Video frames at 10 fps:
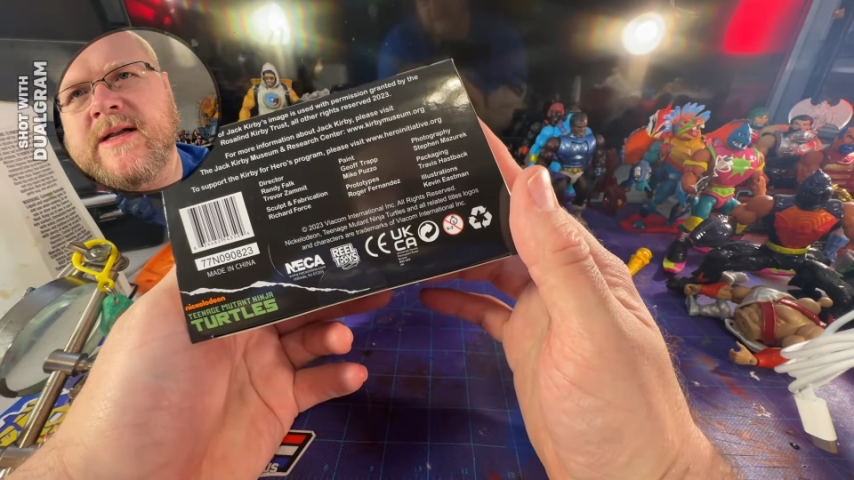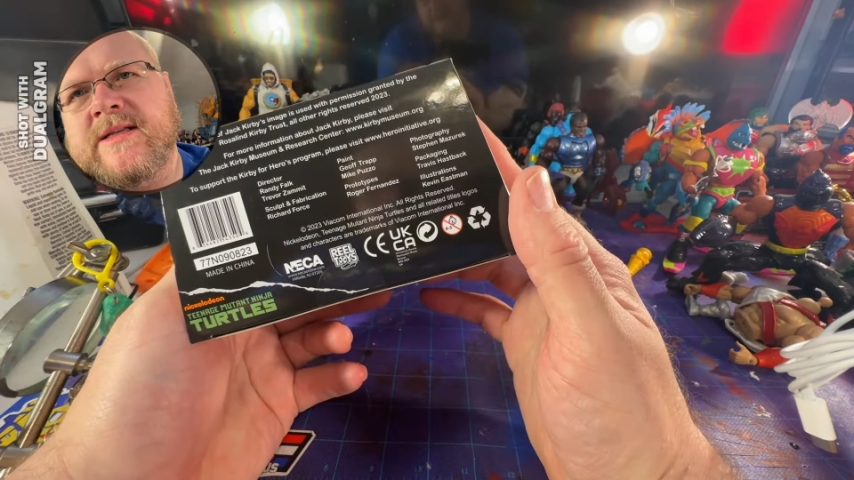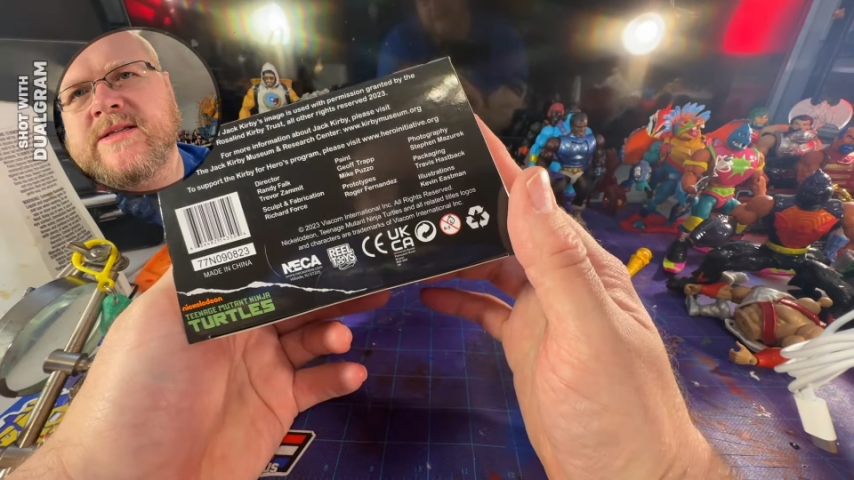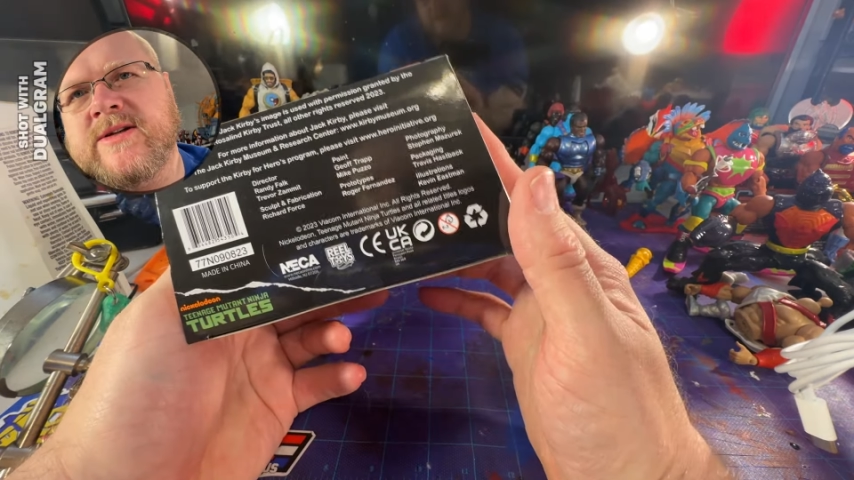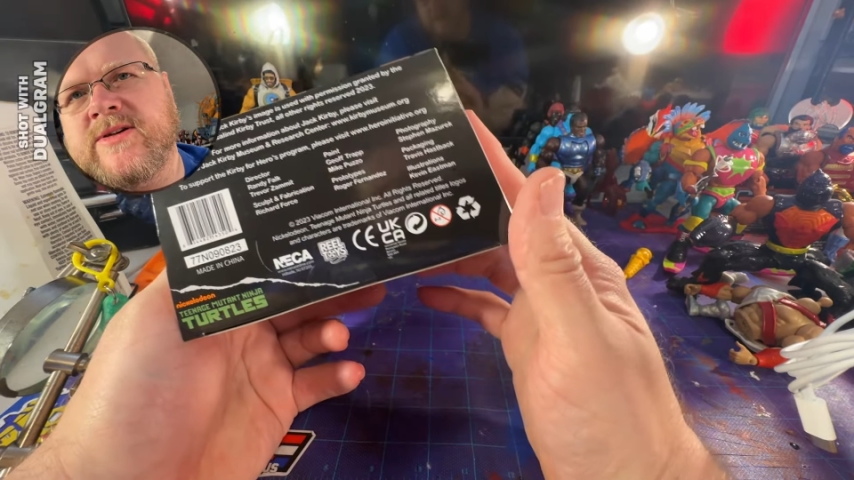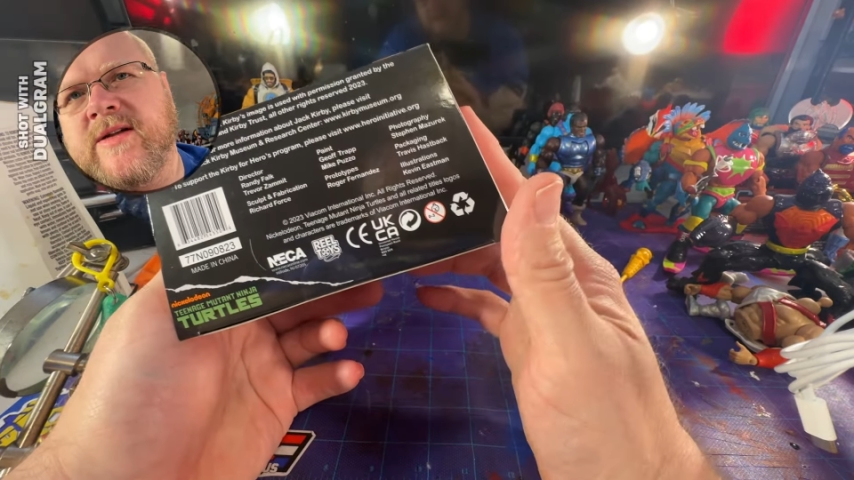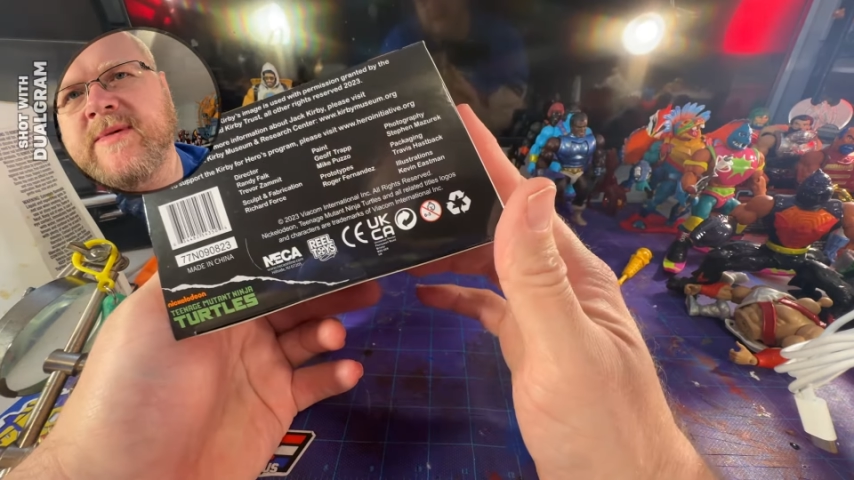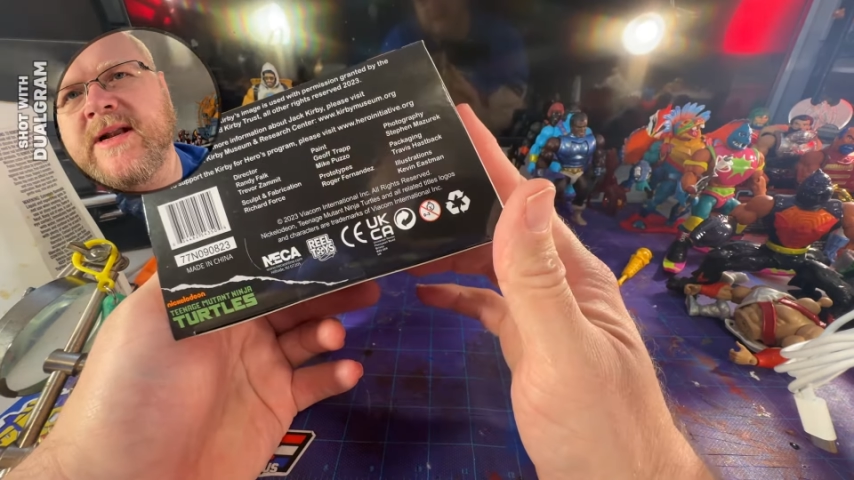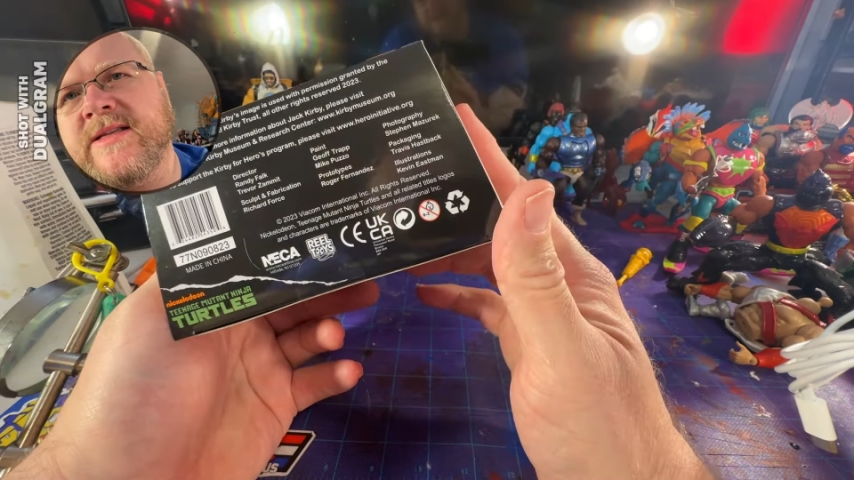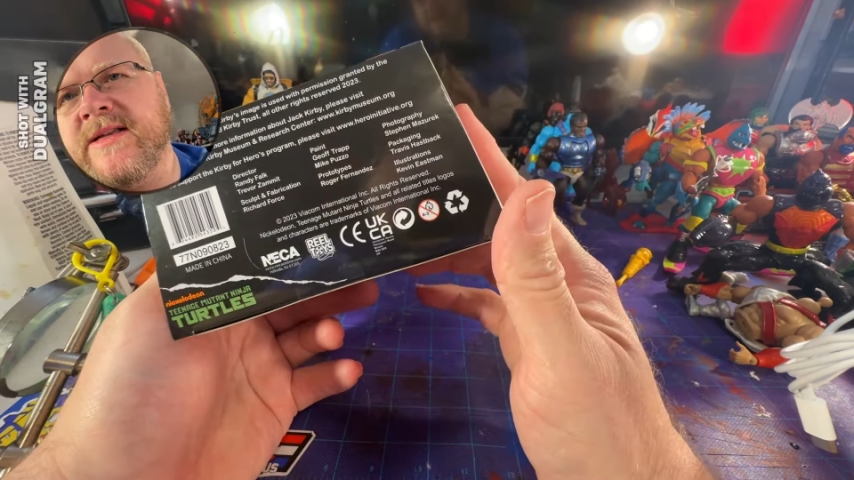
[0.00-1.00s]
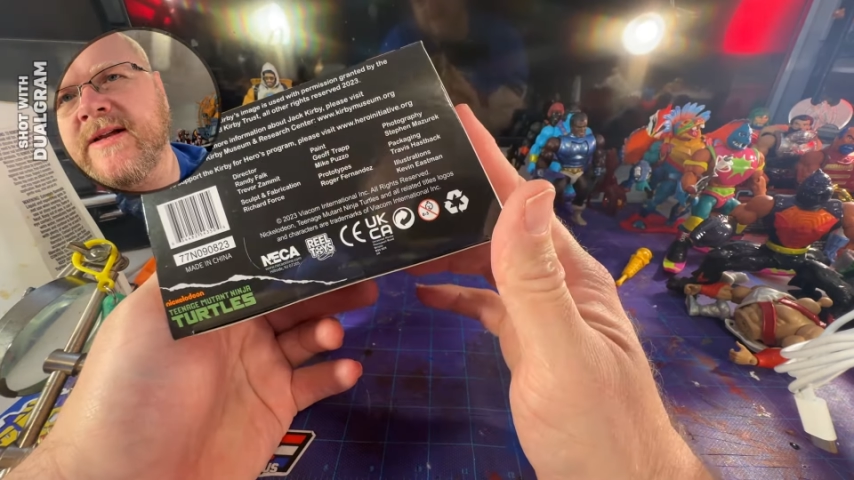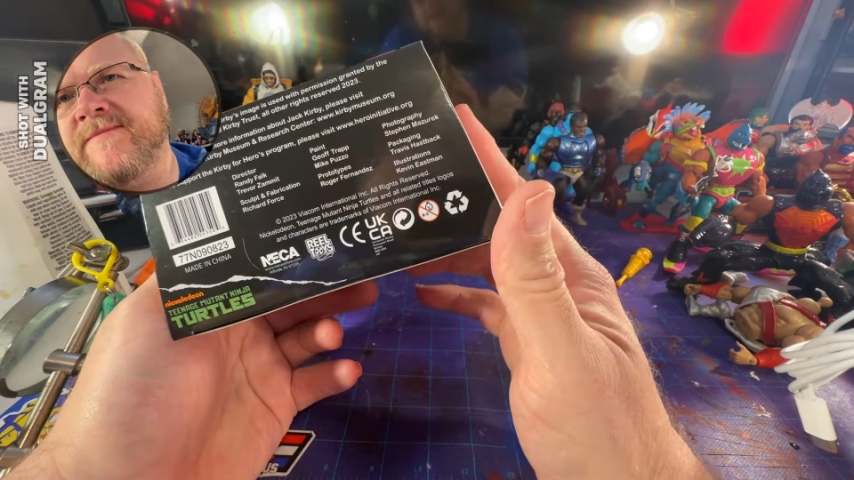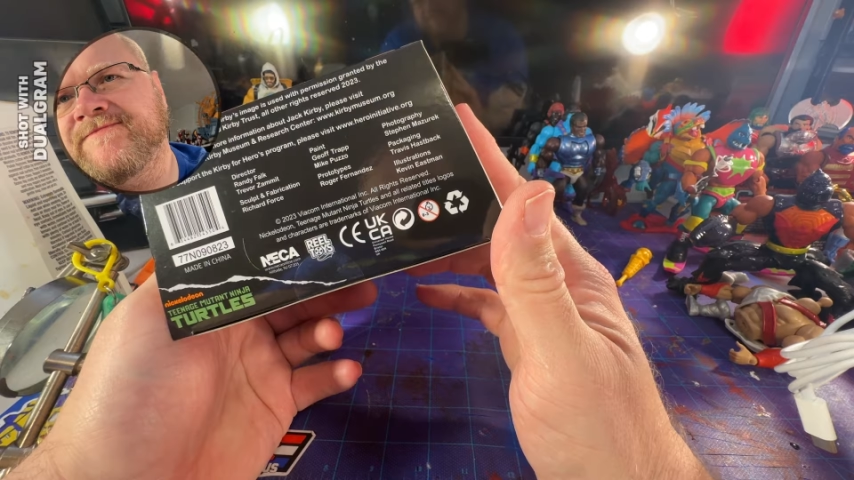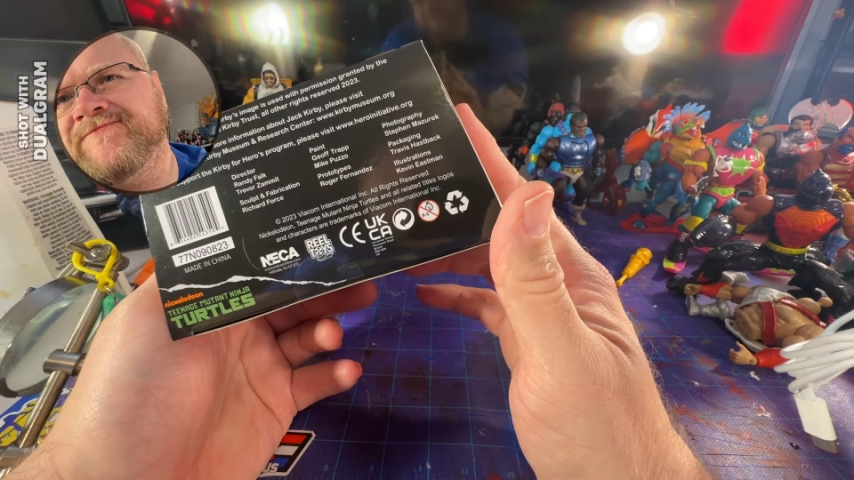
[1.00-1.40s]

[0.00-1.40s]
It's going to drive me nuts now.